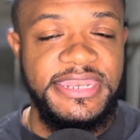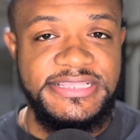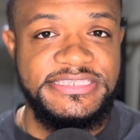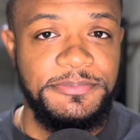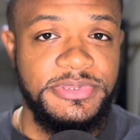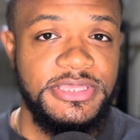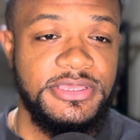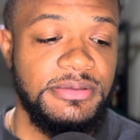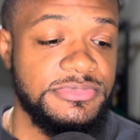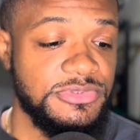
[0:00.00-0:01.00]
And it typically
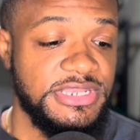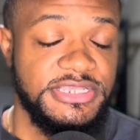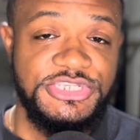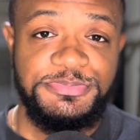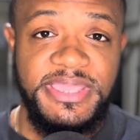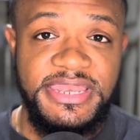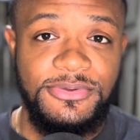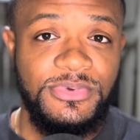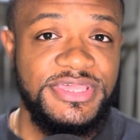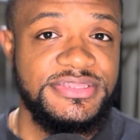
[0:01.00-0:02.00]
comes with an
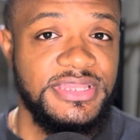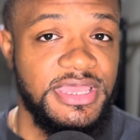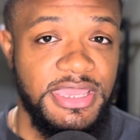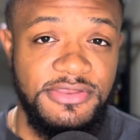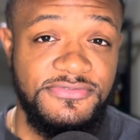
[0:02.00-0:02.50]
expanded waistline,